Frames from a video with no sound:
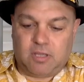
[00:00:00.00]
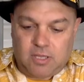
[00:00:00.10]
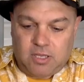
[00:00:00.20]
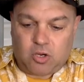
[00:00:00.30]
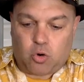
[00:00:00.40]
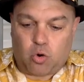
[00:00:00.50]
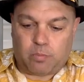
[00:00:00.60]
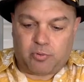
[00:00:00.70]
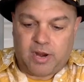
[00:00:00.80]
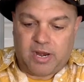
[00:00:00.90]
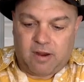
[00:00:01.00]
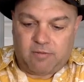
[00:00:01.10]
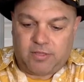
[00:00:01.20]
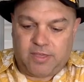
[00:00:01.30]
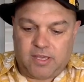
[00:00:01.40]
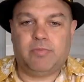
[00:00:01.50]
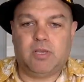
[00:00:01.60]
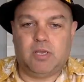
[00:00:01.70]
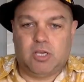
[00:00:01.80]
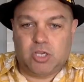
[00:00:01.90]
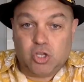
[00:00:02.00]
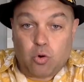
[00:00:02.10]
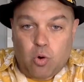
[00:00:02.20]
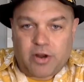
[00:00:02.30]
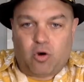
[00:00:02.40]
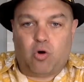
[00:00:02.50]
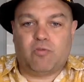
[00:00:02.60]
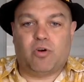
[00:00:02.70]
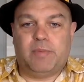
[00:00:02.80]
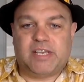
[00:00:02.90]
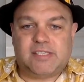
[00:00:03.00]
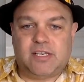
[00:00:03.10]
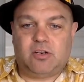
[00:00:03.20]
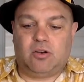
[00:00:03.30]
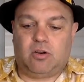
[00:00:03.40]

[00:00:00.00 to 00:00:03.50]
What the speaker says: incorporate everything. You don't want to over mix it